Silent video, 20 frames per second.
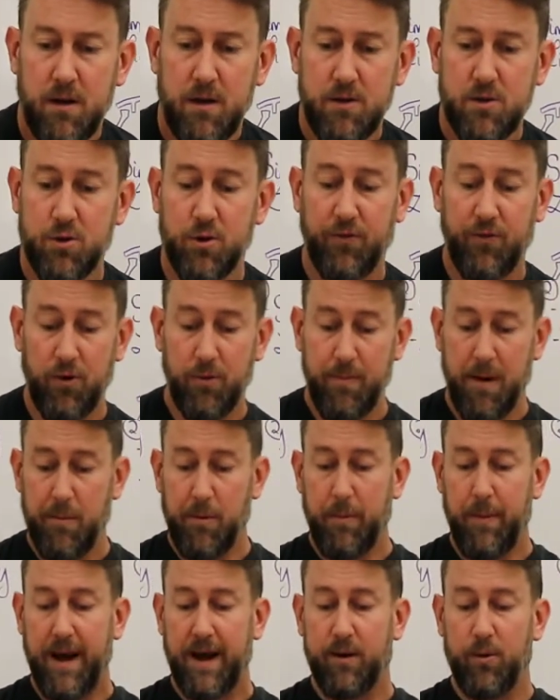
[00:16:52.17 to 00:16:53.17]
So if you
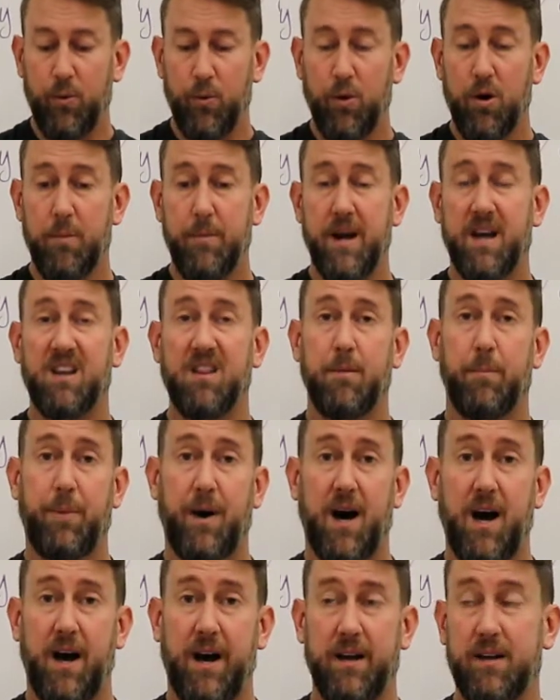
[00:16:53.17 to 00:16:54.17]
remember back when we were making the
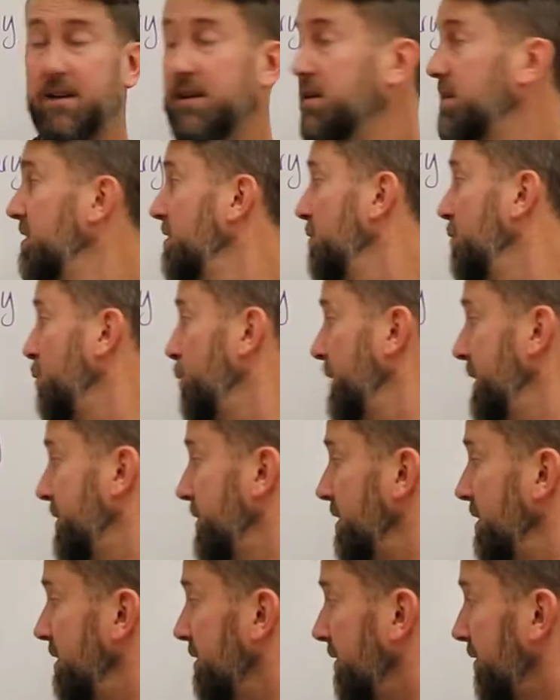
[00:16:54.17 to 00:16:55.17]
pot with
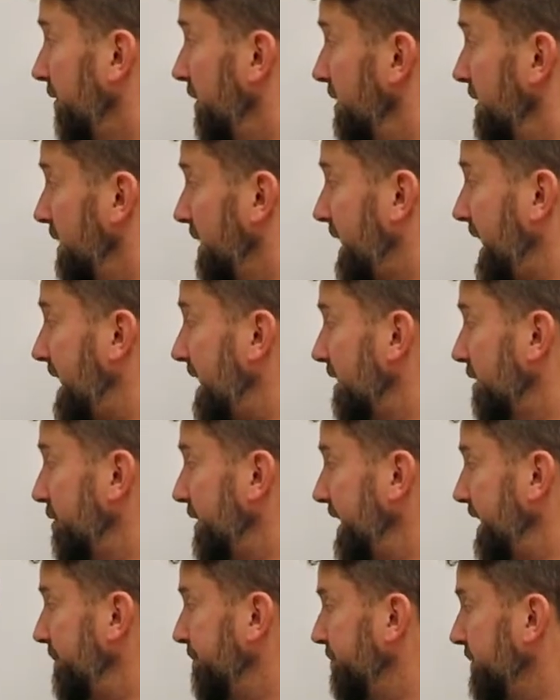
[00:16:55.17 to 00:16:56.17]
the
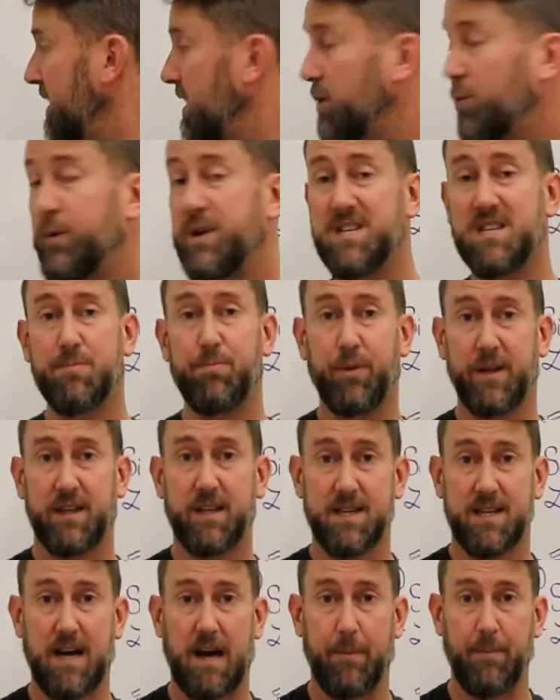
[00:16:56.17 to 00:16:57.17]
gallery, we split
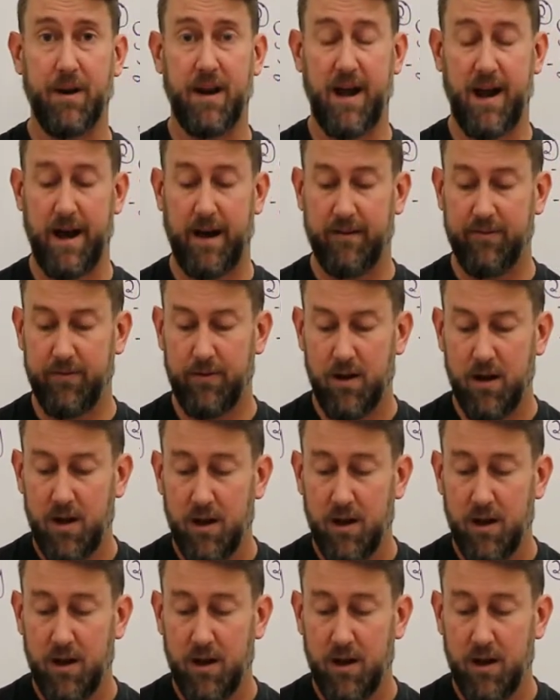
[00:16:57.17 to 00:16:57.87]
the top in half.